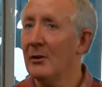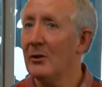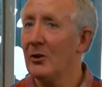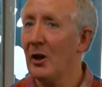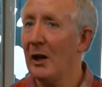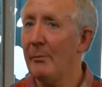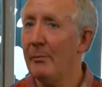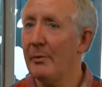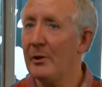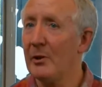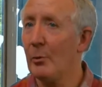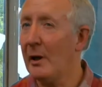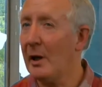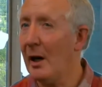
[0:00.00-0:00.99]
shape.
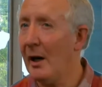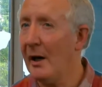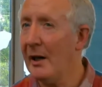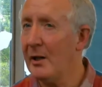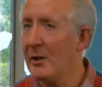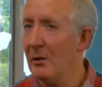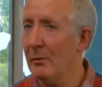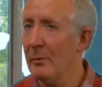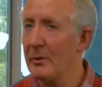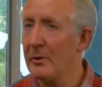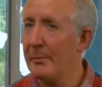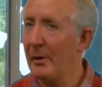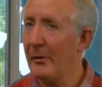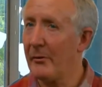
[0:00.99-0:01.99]
It's quite high. It's
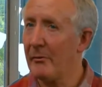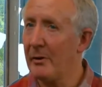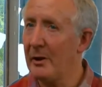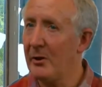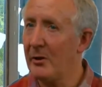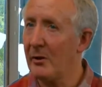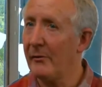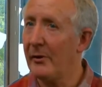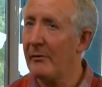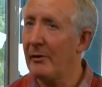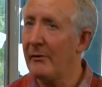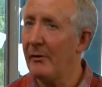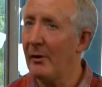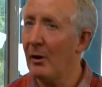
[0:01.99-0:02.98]
almost about three, just over
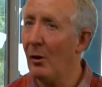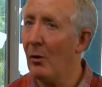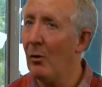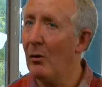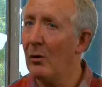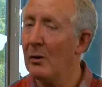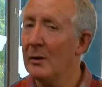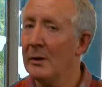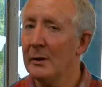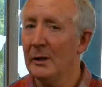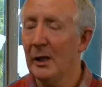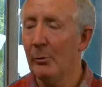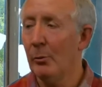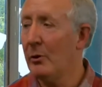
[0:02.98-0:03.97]
three foot long.
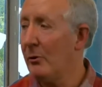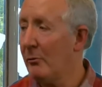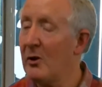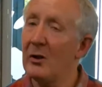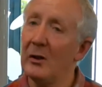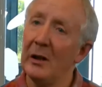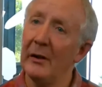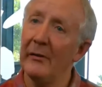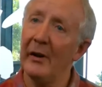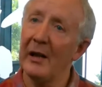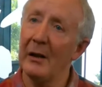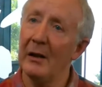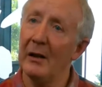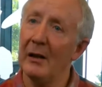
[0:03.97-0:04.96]
It would originally have
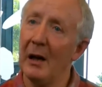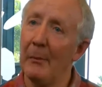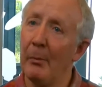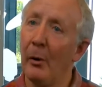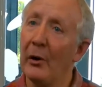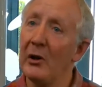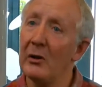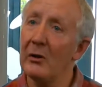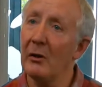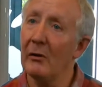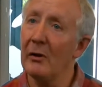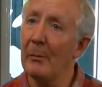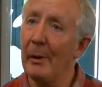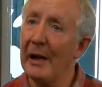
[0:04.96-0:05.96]
had a, a point
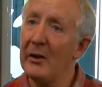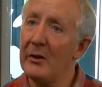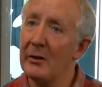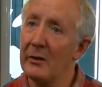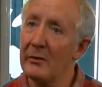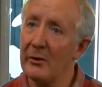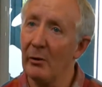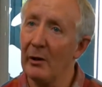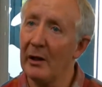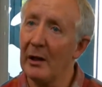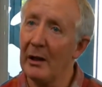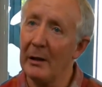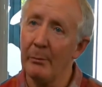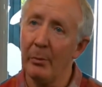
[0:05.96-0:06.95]
on the base, a
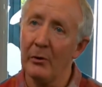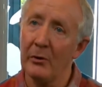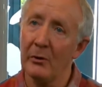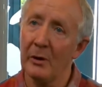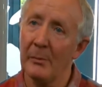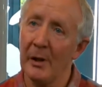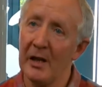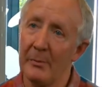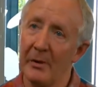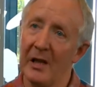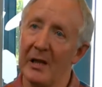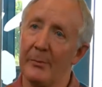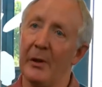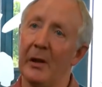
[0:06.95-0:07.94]
solid point on the base,
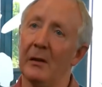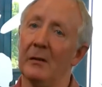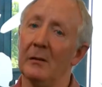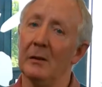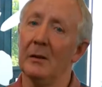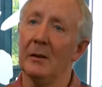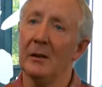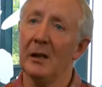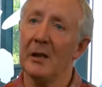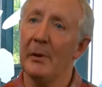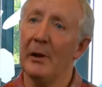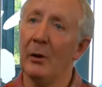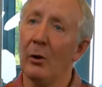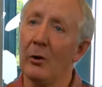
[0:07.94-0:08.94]
but that's been that's
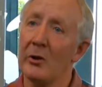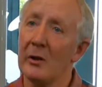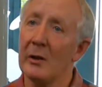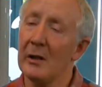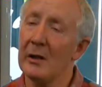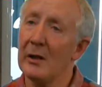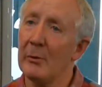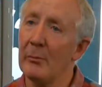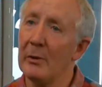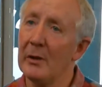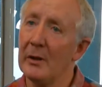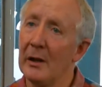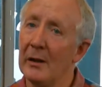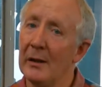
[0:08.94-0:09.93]
been lost in
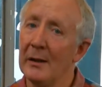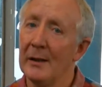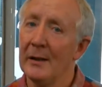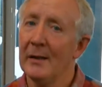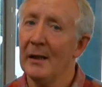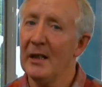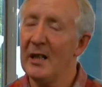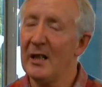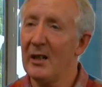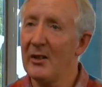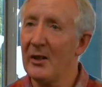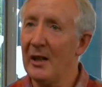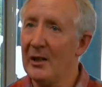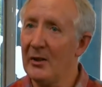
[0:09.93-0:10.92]
antiquity. And it's
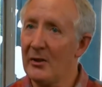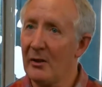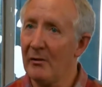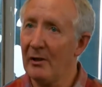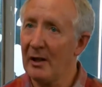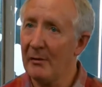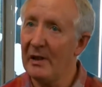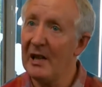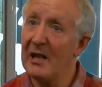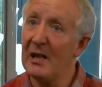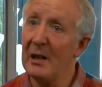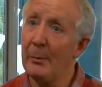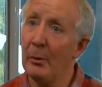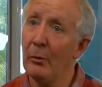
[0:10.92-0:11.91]
designed so it can be
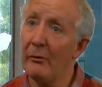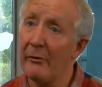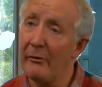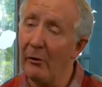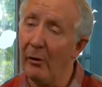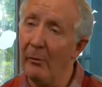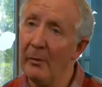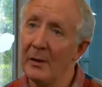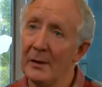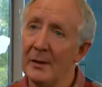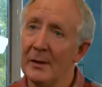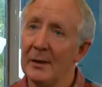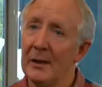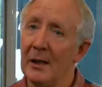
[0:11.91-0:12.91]
easily poured from,
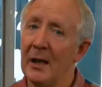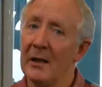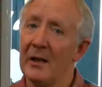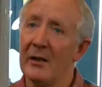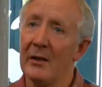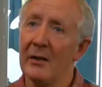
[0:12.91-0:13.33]
and it's